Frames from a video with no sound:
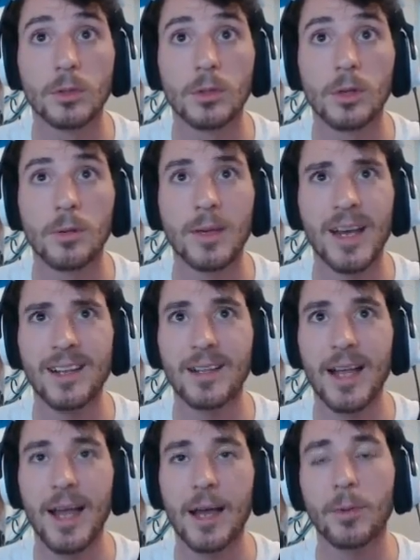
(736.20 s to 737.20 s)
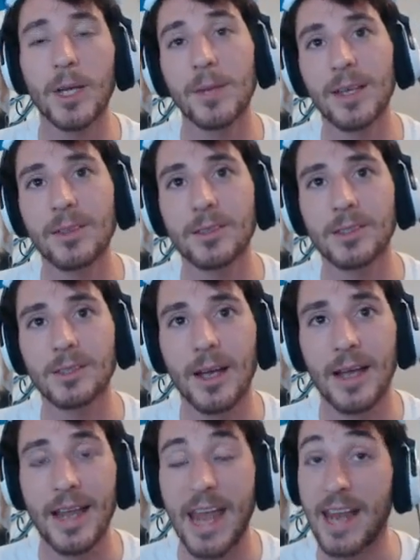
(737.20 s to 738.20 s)
Kind of glad. Well, I mean, I
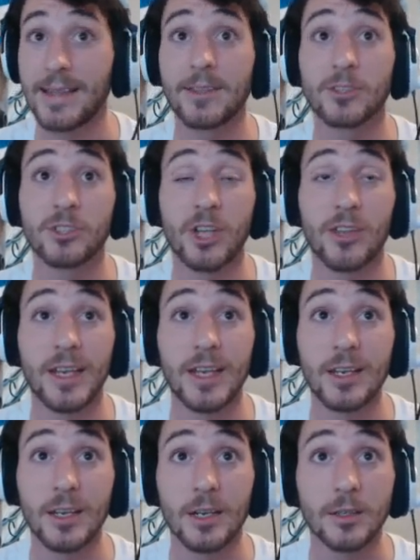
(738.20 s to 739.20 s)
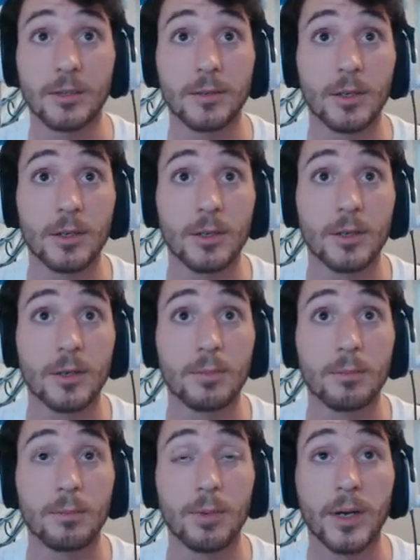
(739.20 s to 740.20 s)
hate that there's nothing in here,
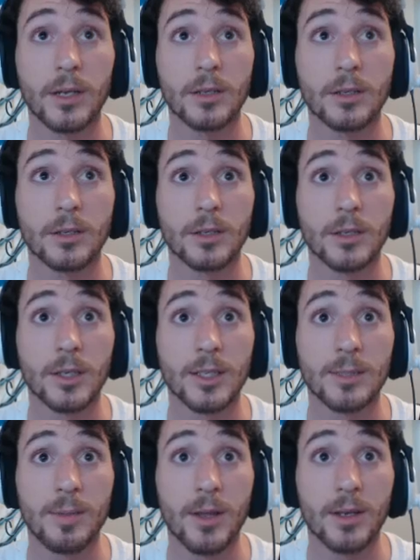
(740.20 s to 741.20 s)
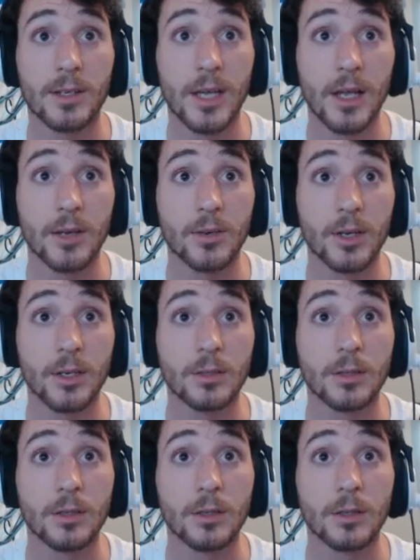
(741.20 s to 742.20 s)
but it's better than dying, right?
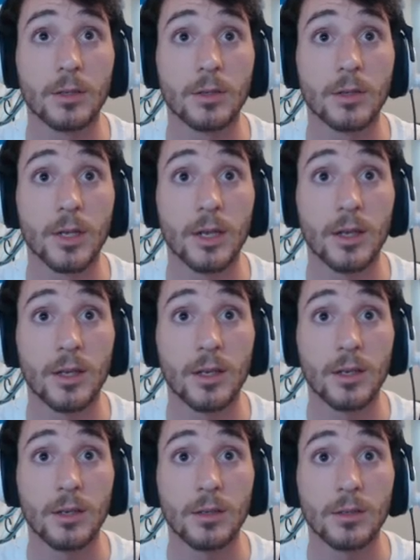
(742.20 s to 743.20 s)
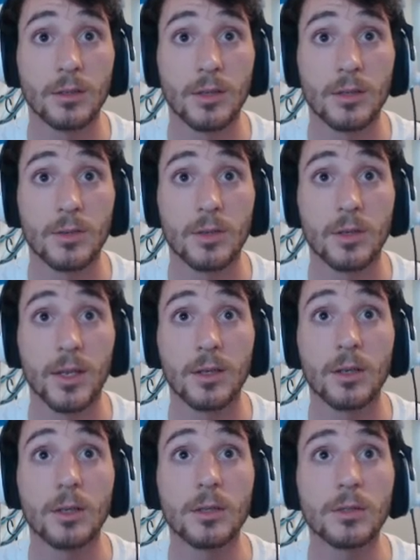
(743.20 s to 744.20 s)
Anything in here? Doesn't look like it.
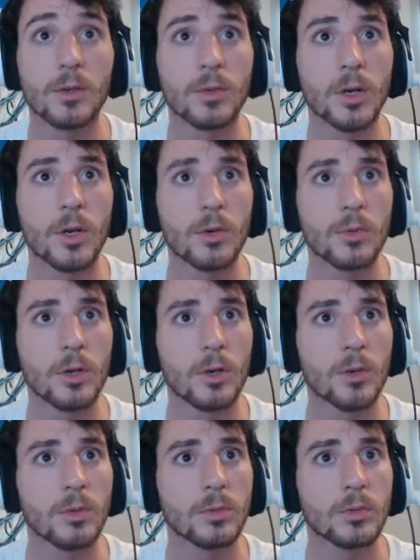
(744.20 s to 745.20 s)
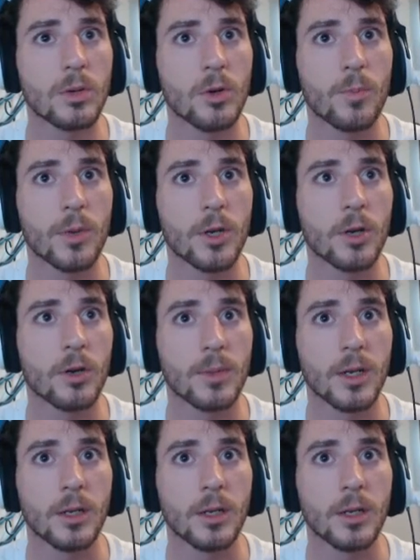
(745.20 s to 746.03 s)
Oh, whoa, whoa! Don't open on me.